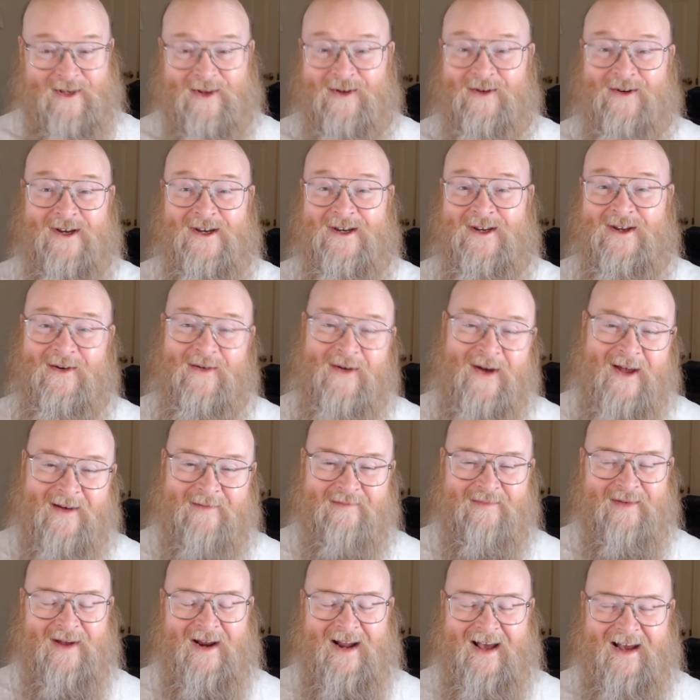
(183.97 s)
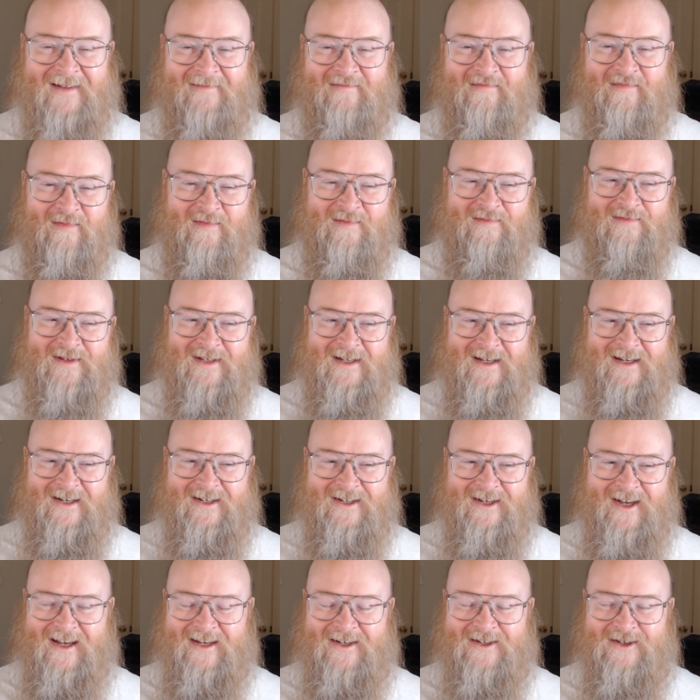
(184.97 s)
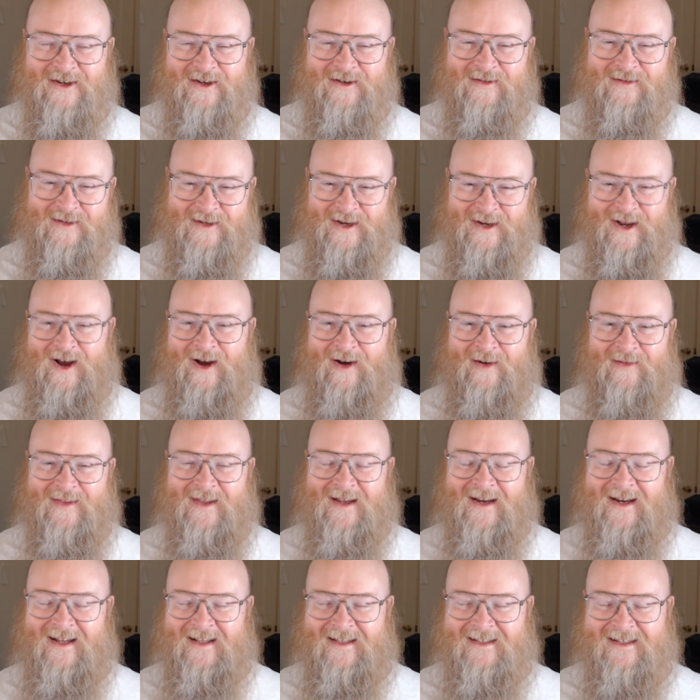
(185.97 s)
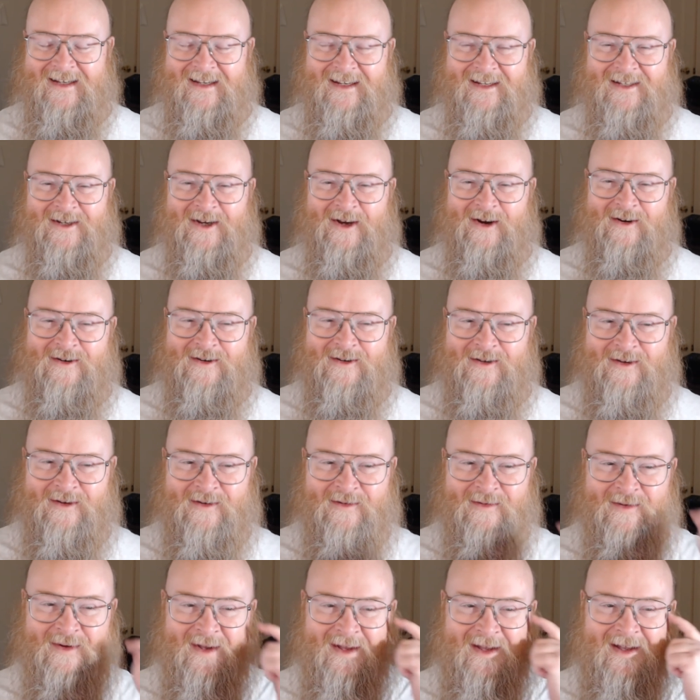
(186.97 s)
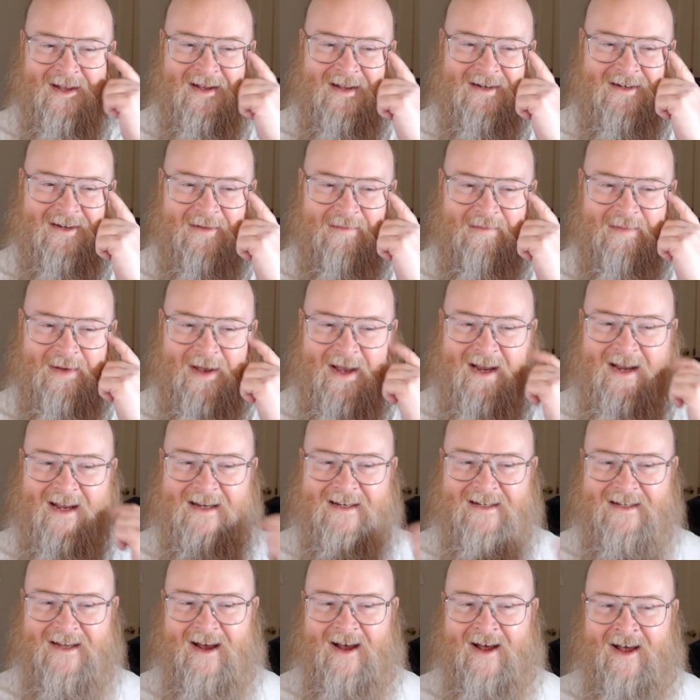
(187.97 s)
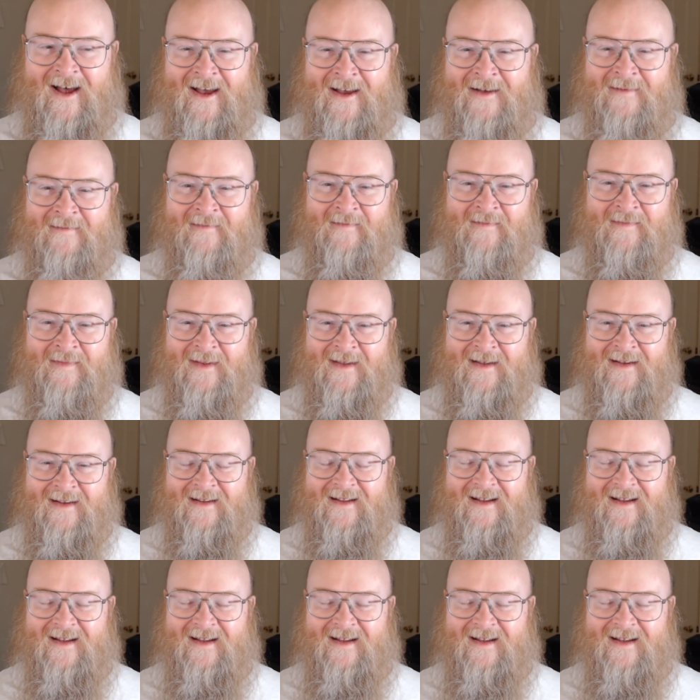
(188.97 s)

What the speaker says: You could do it, but I suggest you don't, that it's easier to pick a time,